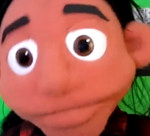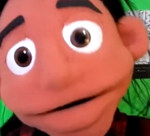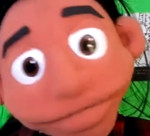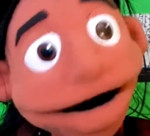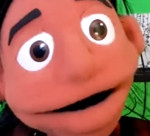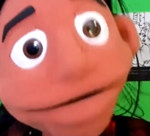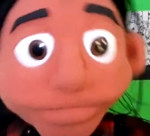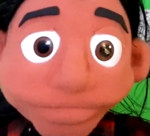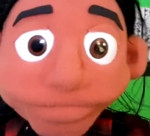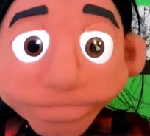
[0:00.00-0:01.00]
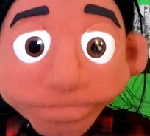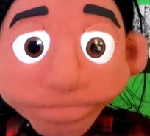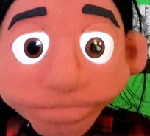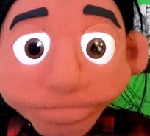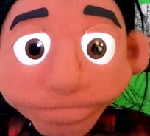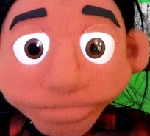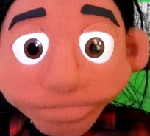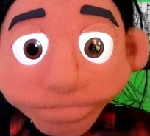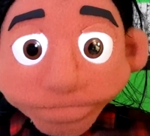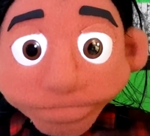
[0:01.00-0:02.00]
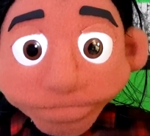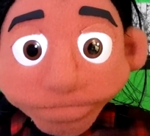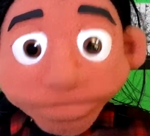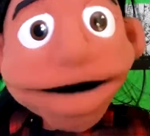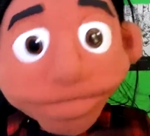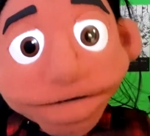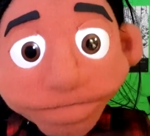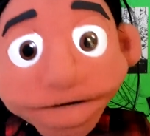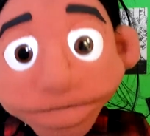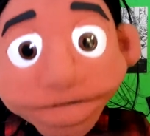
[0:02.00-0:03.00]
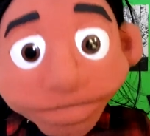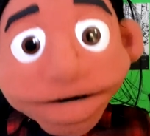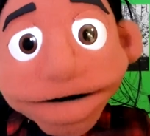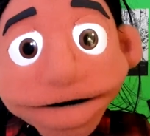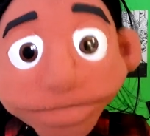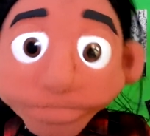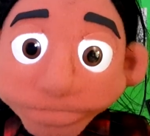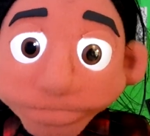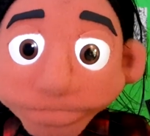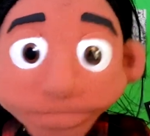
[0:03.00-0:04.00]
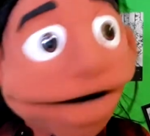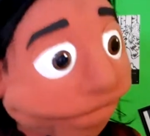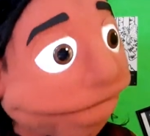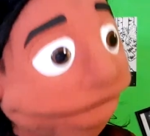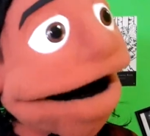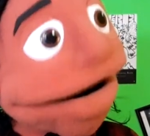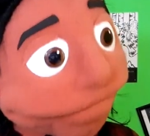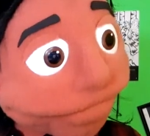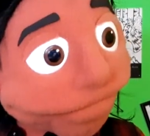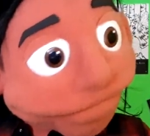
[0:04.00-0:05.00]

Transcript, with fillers: in life. Didn't matter where you came from. If you had a dream,